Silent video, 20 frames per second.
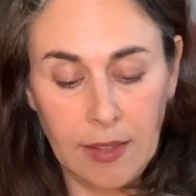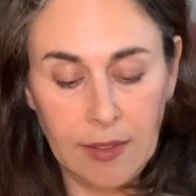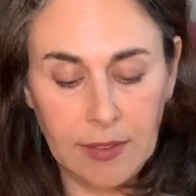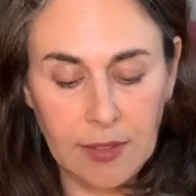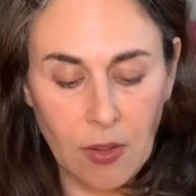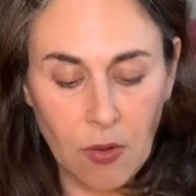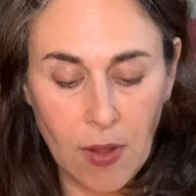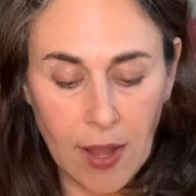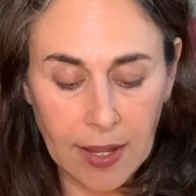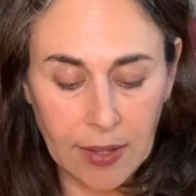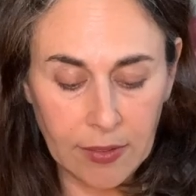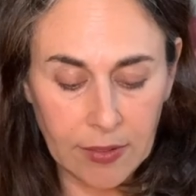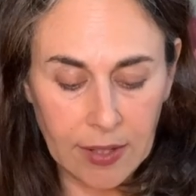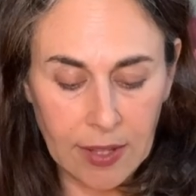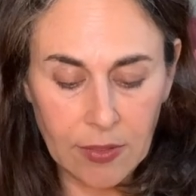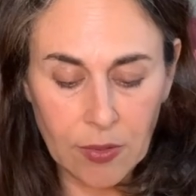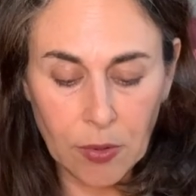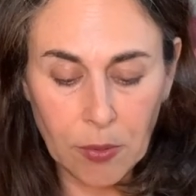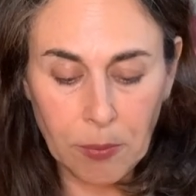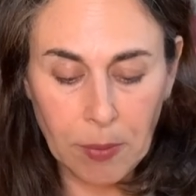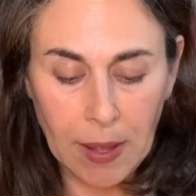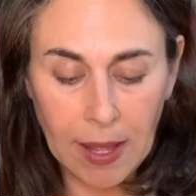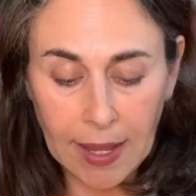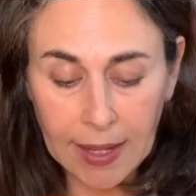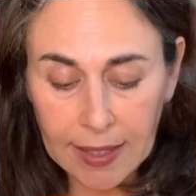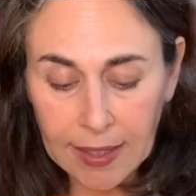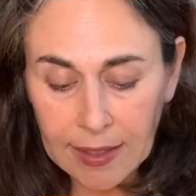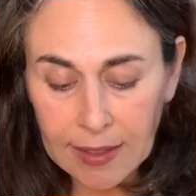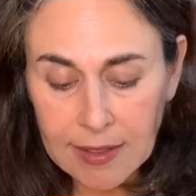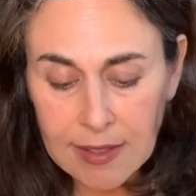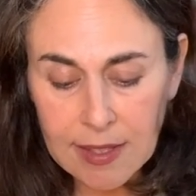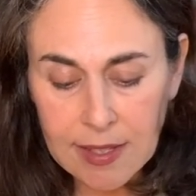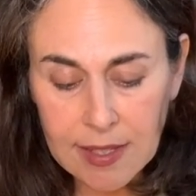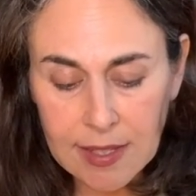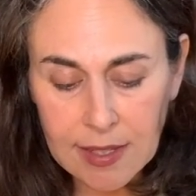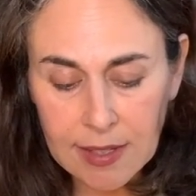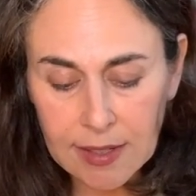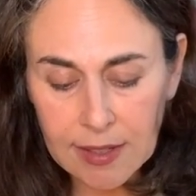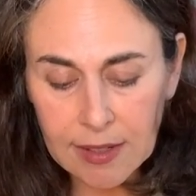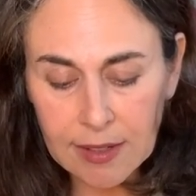So I could either buy it
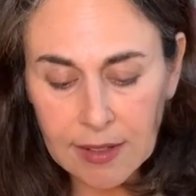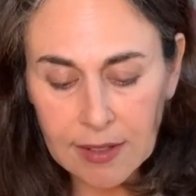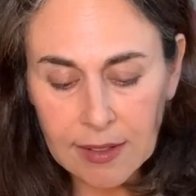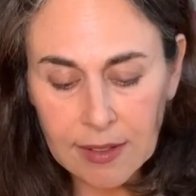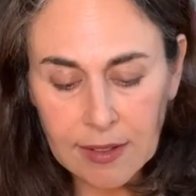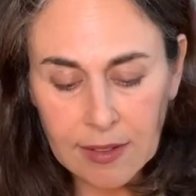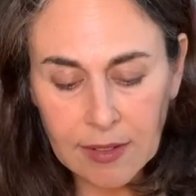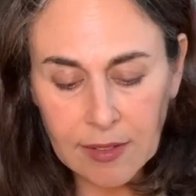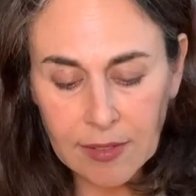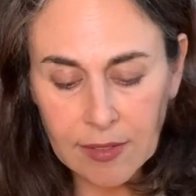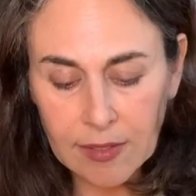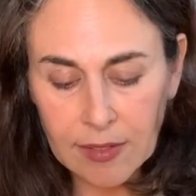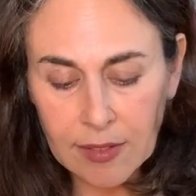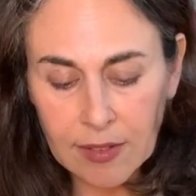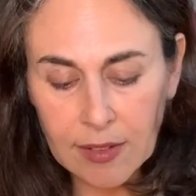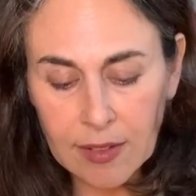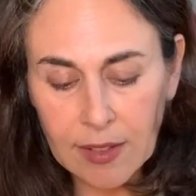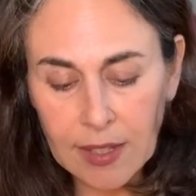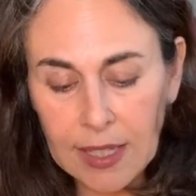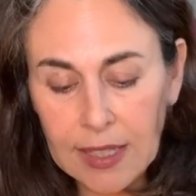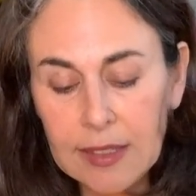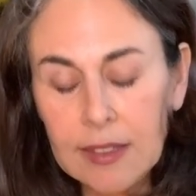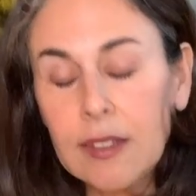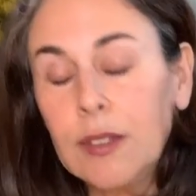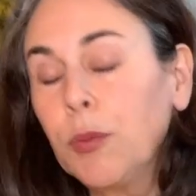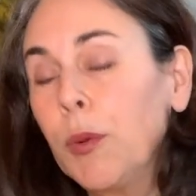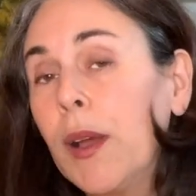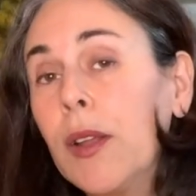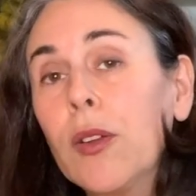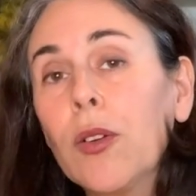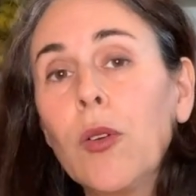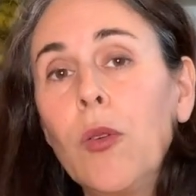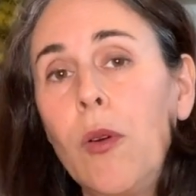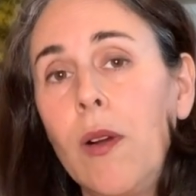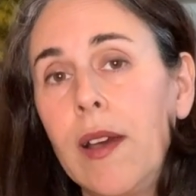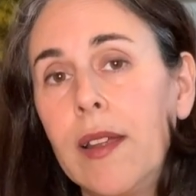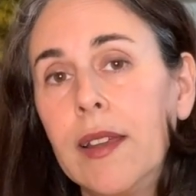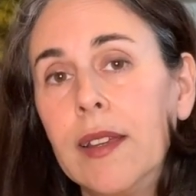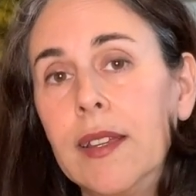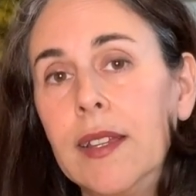in sweater
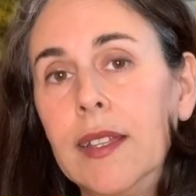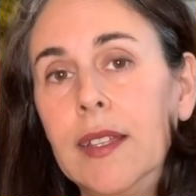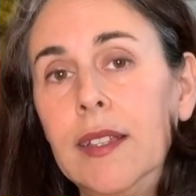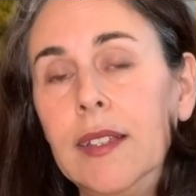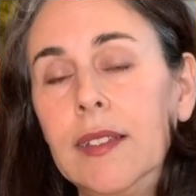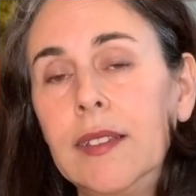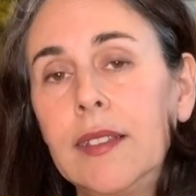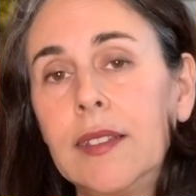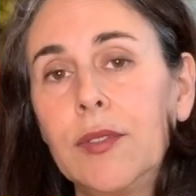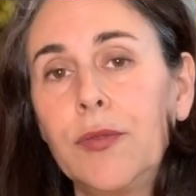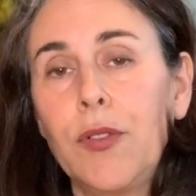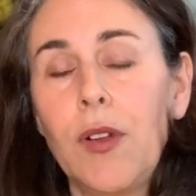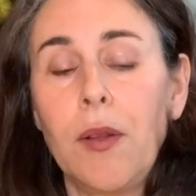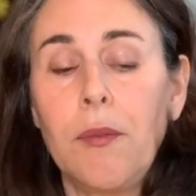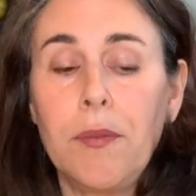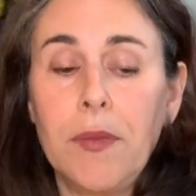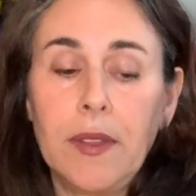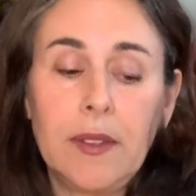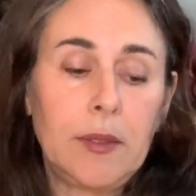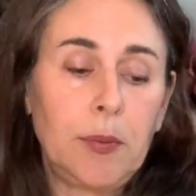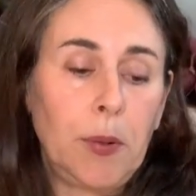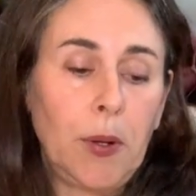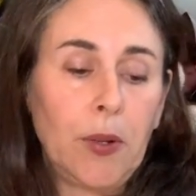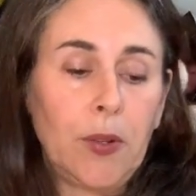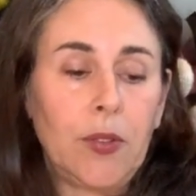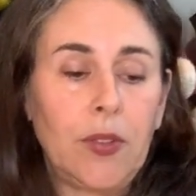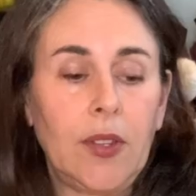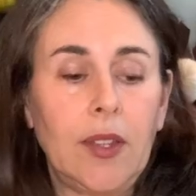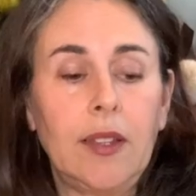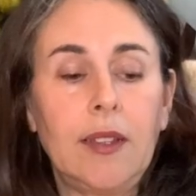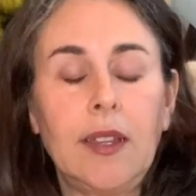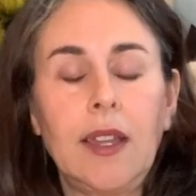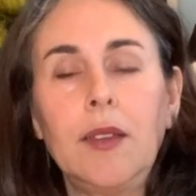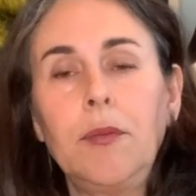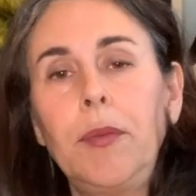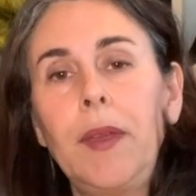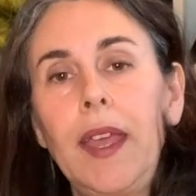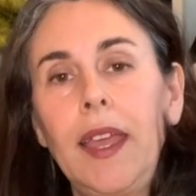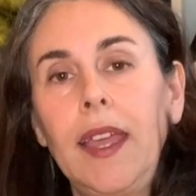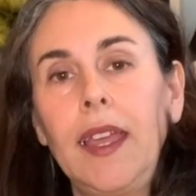quantities from this person
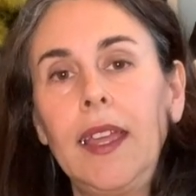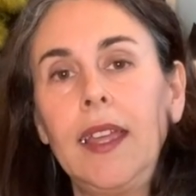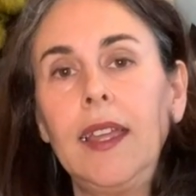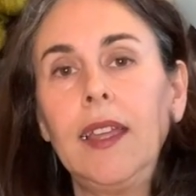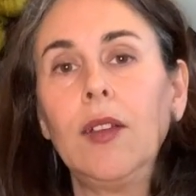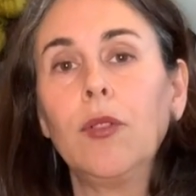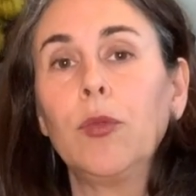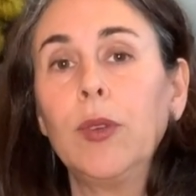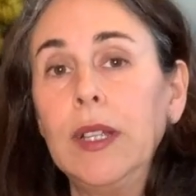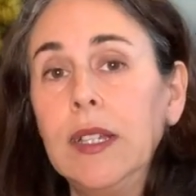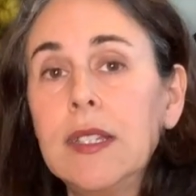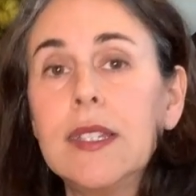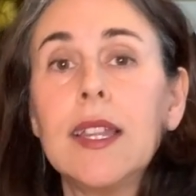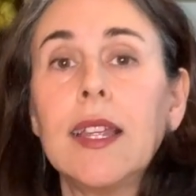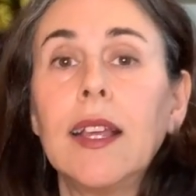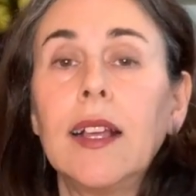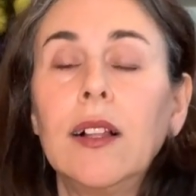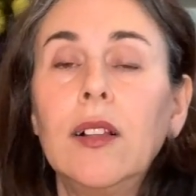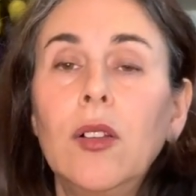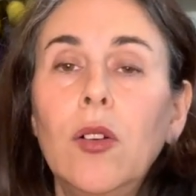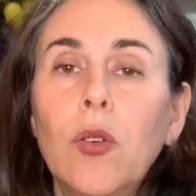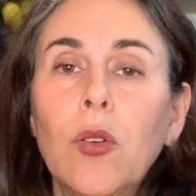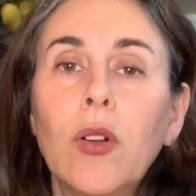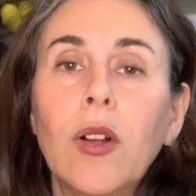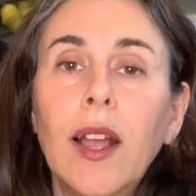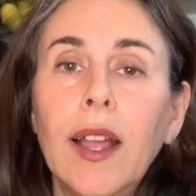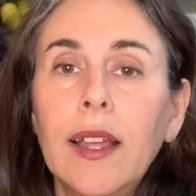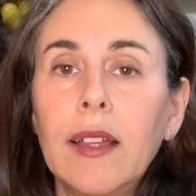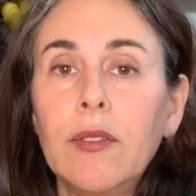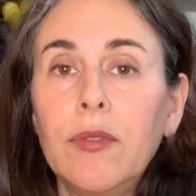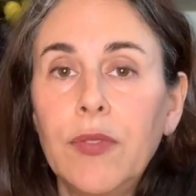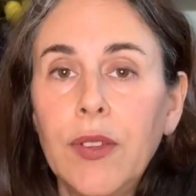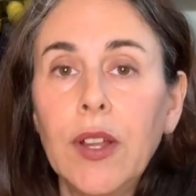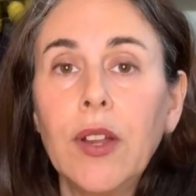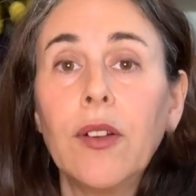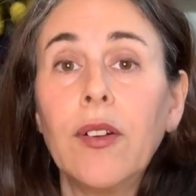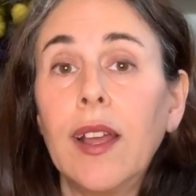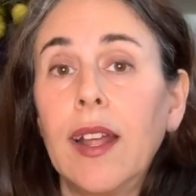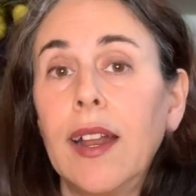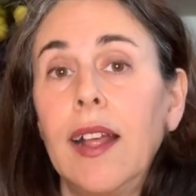and pay retail, or I could
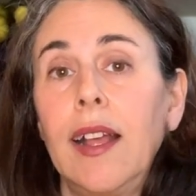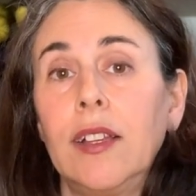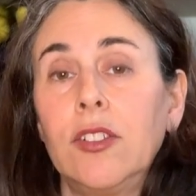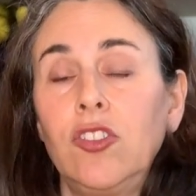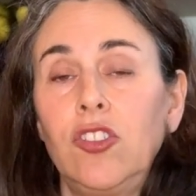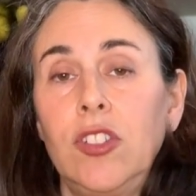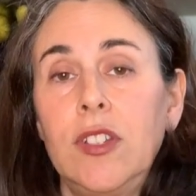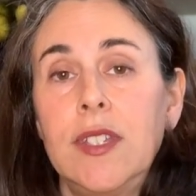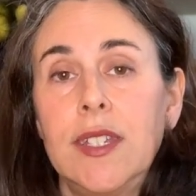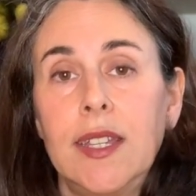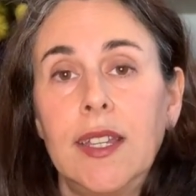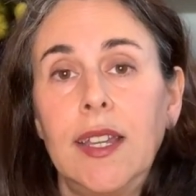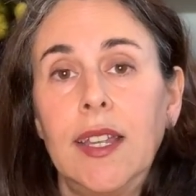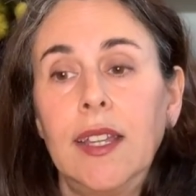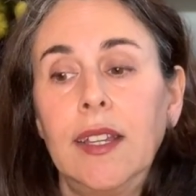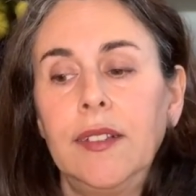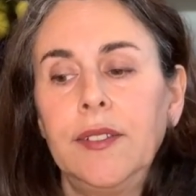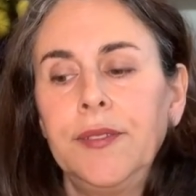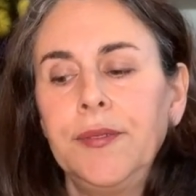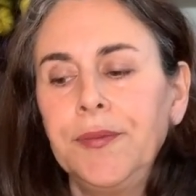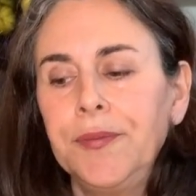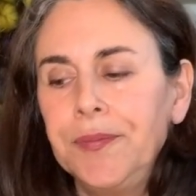figure out how she did it